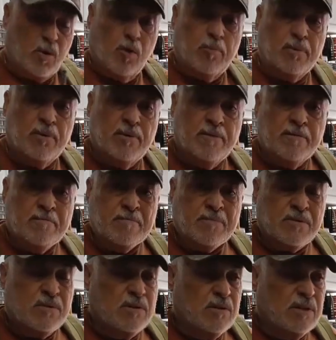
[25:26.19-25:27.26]
rope,
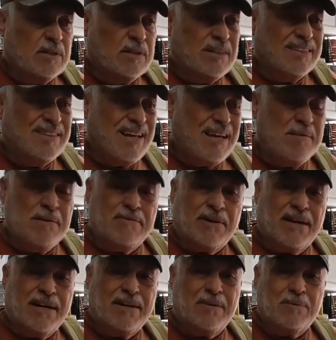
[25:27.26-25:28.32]
you're gonna say, "Damn, if I
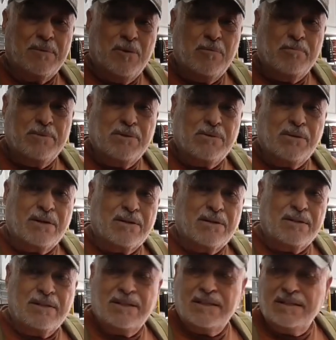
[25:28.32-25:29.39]
had a rope, you know, I
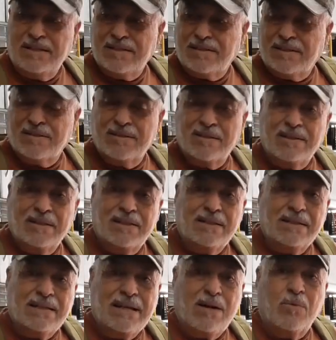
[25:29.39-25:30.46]
could have done this, I could have done
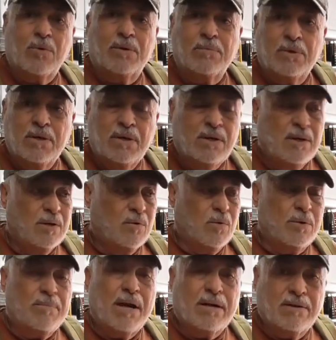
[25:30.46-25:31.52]
that. Now what
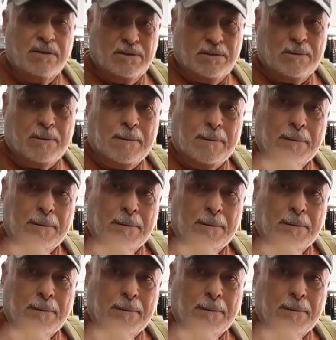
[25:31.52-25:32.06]
am I gonna do?"